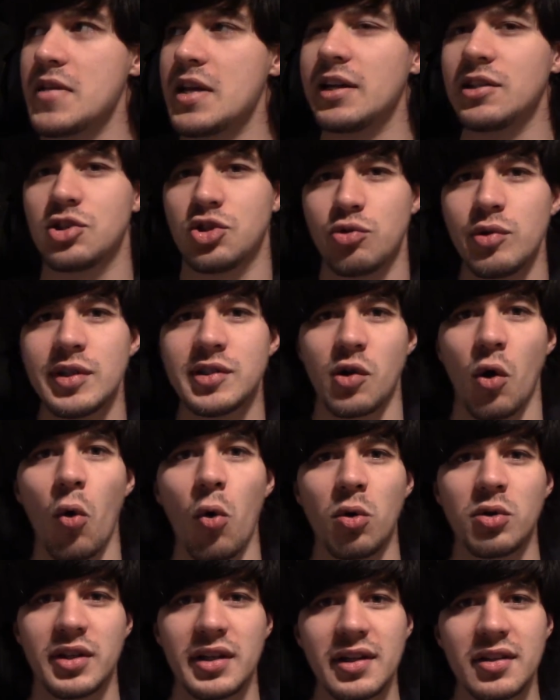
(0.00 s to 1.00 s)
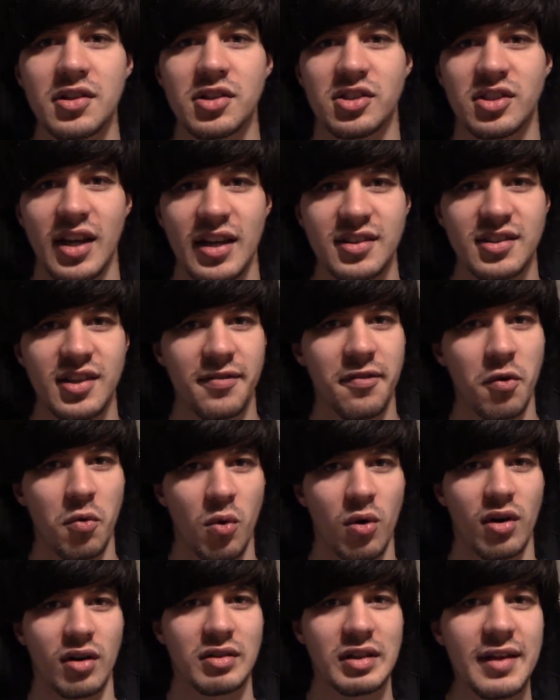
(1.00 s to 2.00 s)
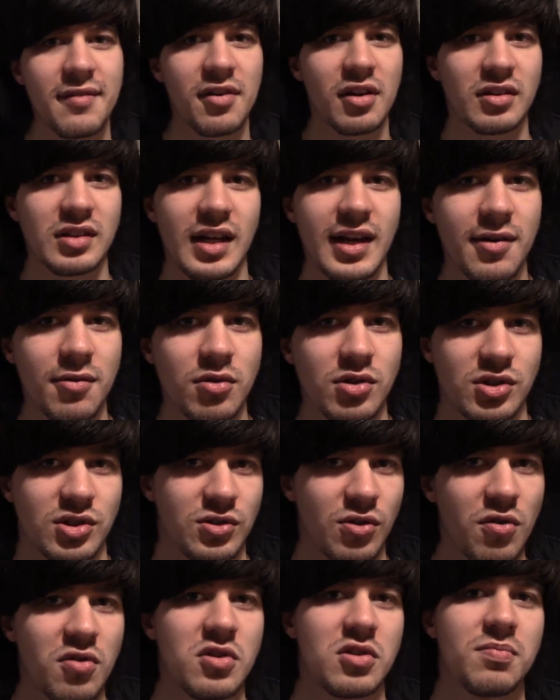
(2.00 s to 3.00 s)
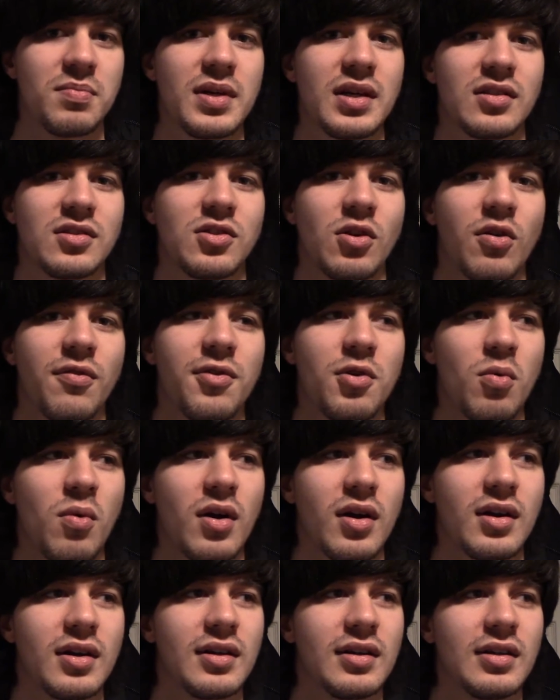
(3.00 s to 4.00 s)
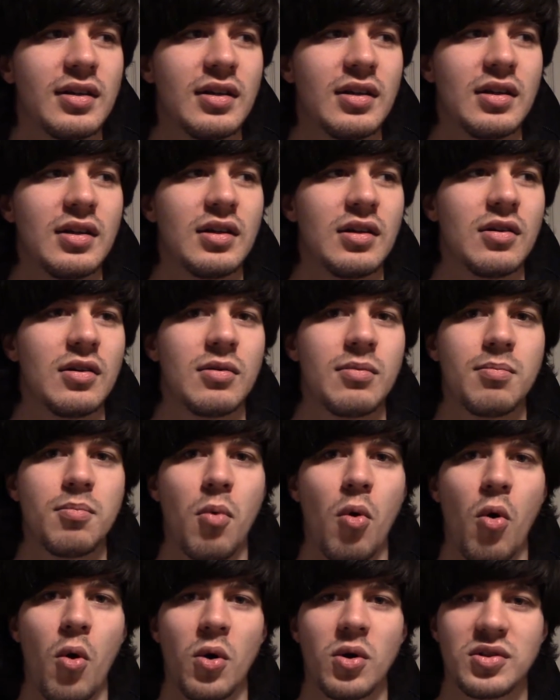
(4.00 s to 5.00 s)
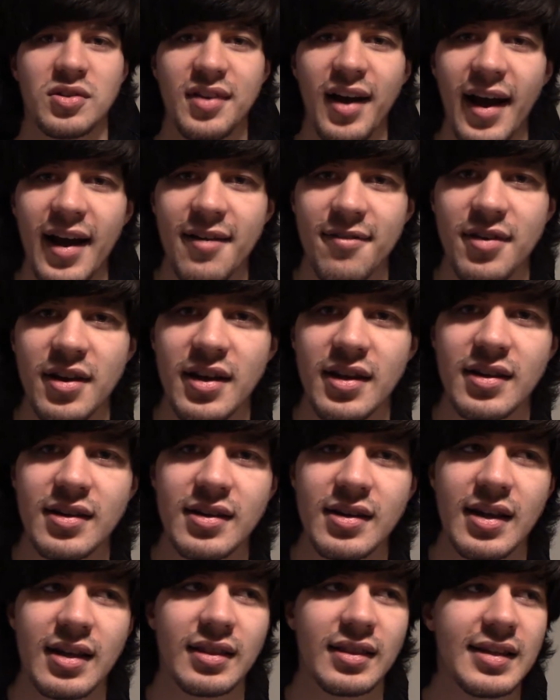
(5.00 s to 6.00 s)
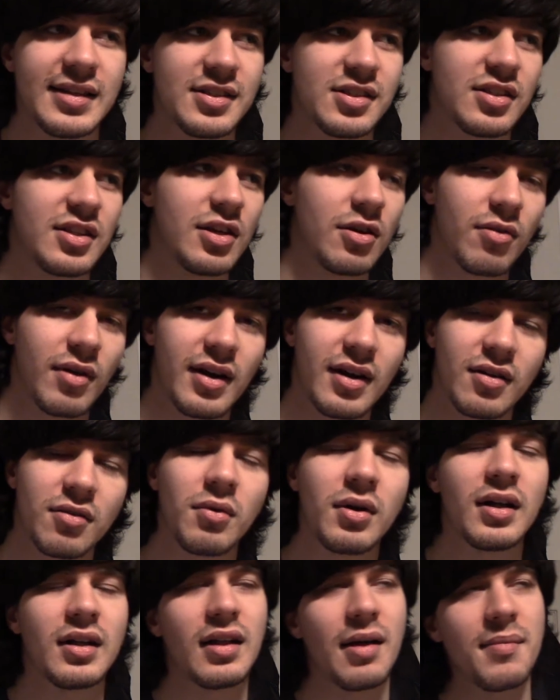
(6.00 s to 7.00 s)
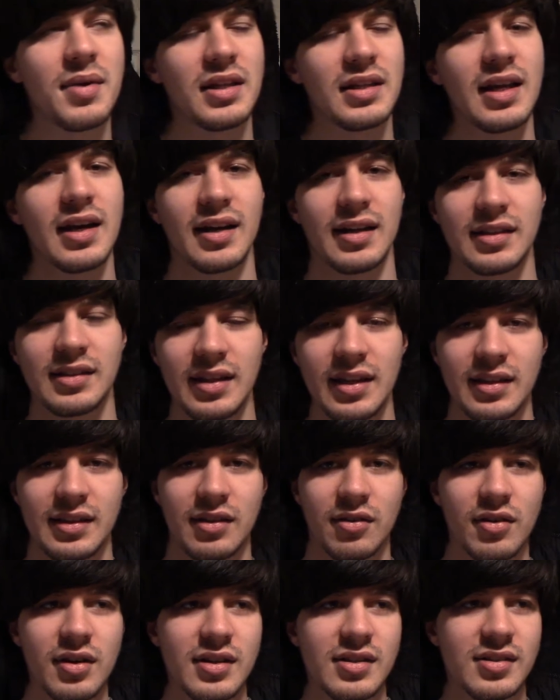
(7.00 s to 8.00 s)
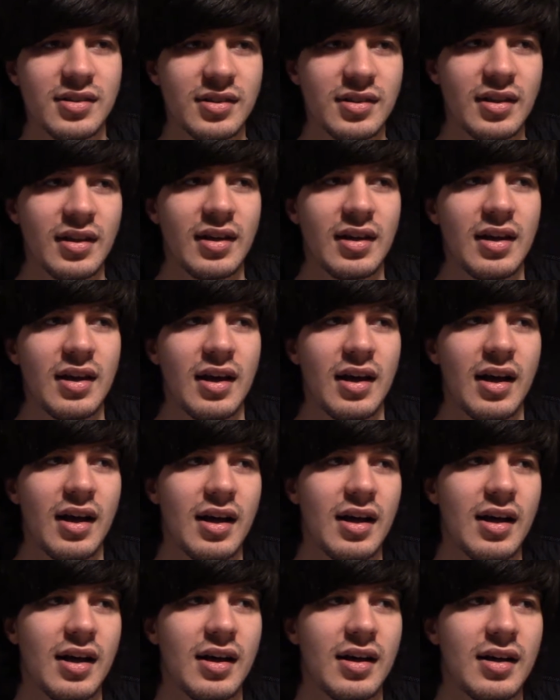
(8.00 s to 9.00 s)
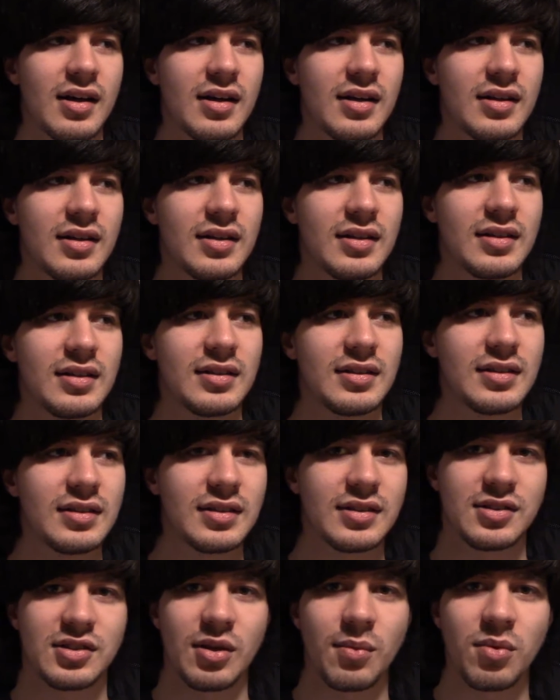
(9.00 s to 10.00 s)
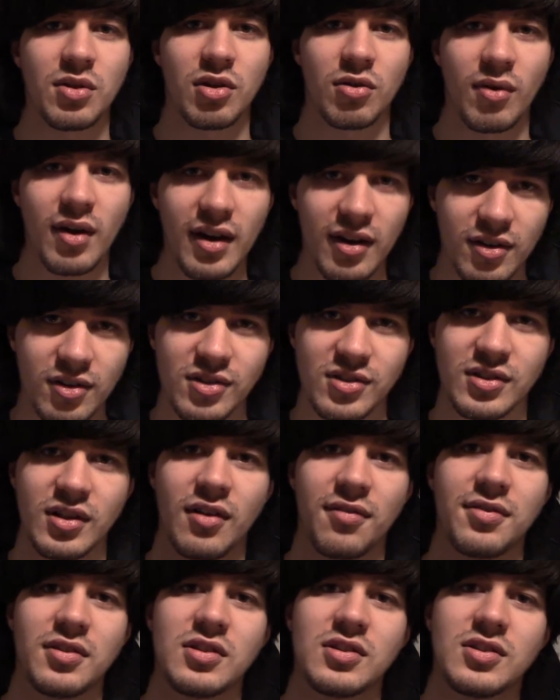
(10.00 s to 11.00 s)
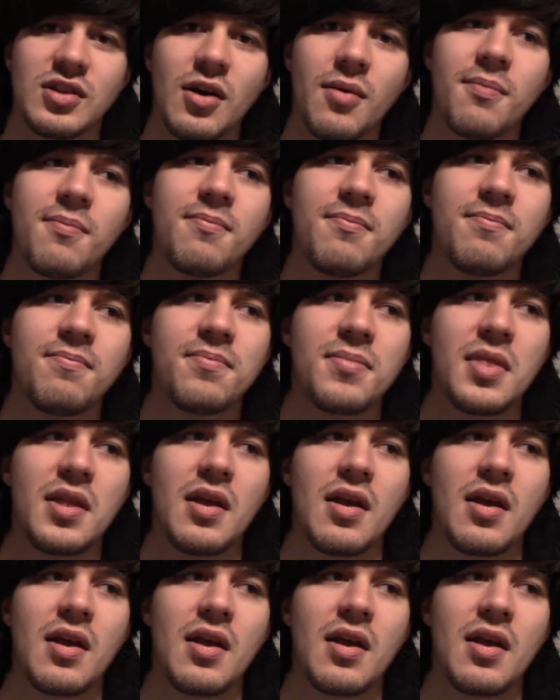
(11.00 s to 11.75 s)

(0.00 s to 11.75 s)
it treats Old English as if it were a living language, so to speak. So if you want to more dive in and less theoretical, well, I mean, yeah, there is some theoretical stuff and some